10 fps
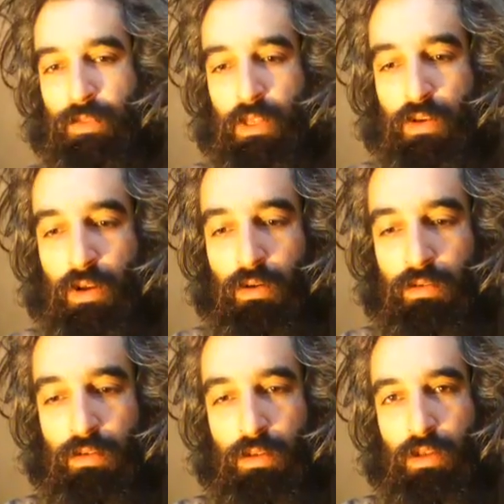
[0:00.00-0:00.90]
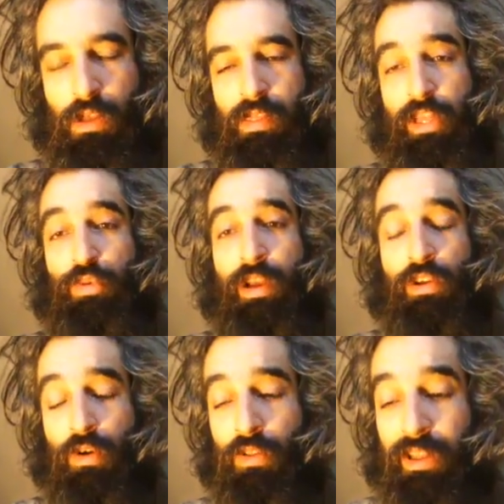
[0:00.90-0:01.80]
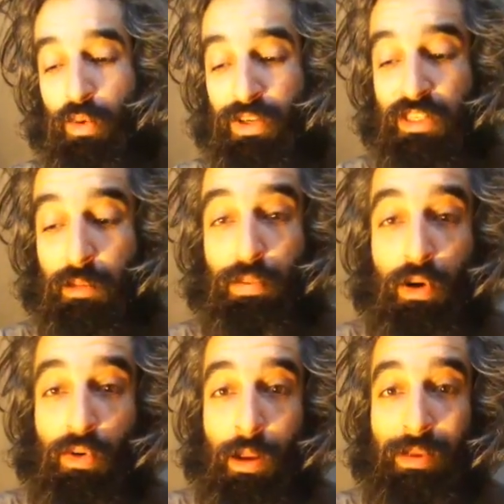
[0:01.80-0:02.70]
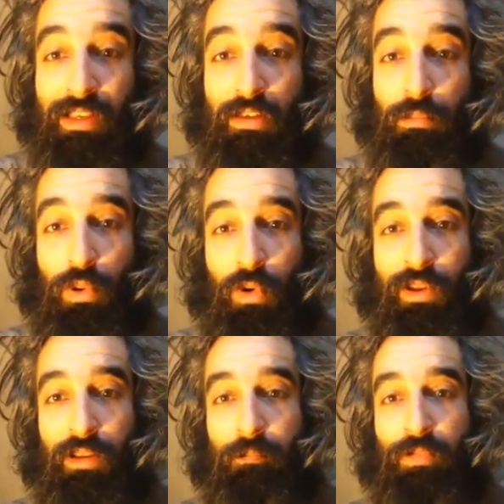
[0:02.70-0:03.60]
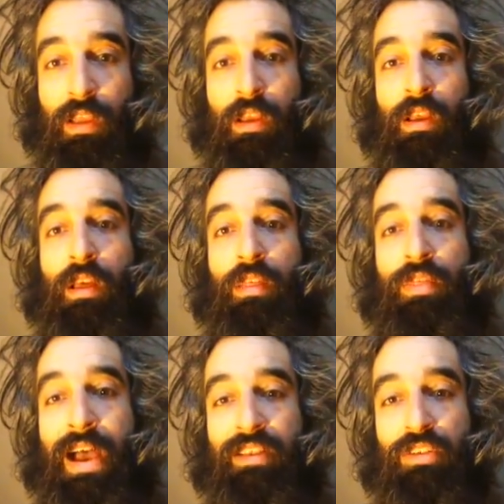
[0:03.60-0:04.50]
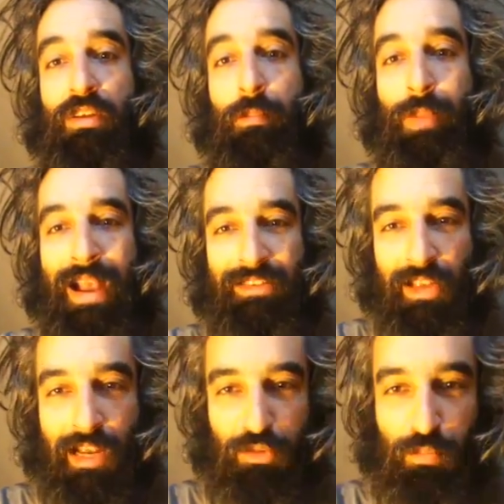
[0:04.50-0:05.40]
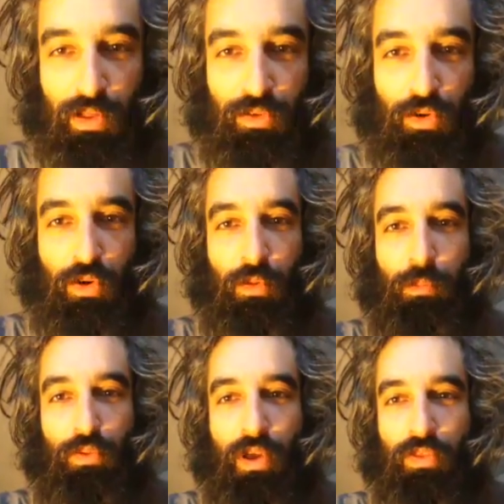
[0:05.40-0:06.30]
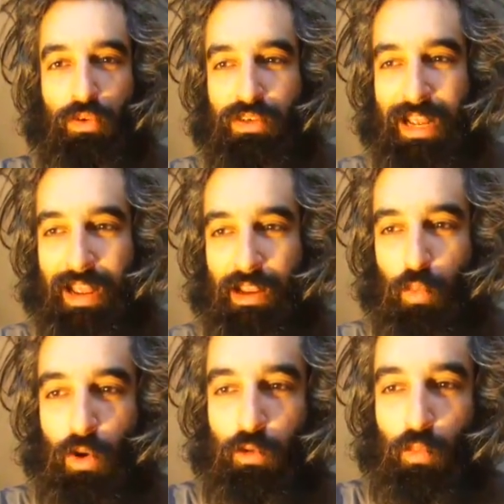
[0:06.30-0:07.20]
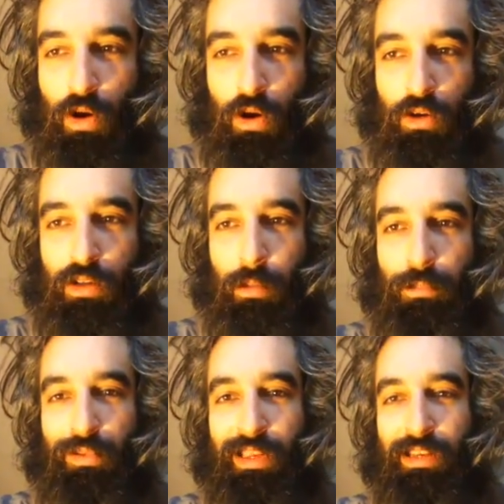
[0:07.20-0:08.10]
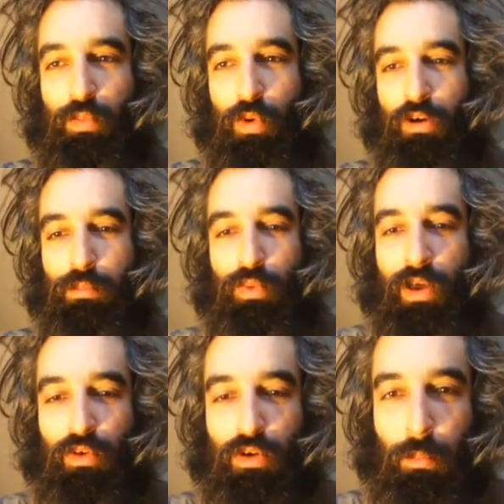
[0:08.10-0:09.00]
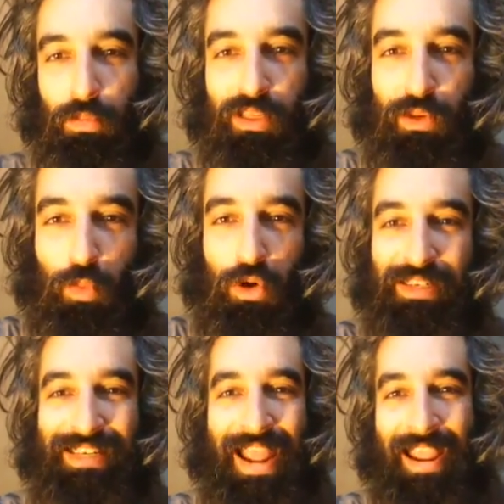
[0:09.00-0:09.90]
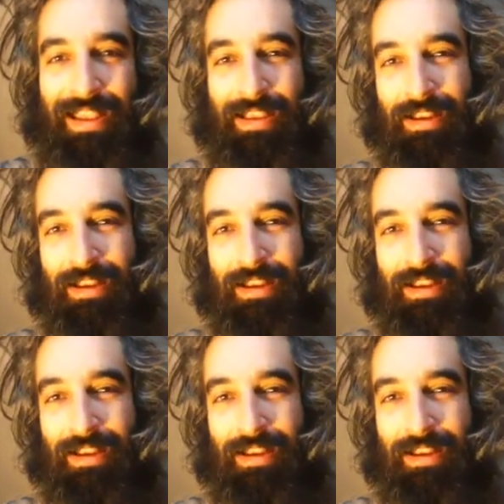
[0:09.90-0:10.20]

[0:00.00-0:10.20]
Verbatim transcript: you know? That's why neurolinguistic programming is important. That's backslash brother, brother dank, one word, complete word brother, complete word dank.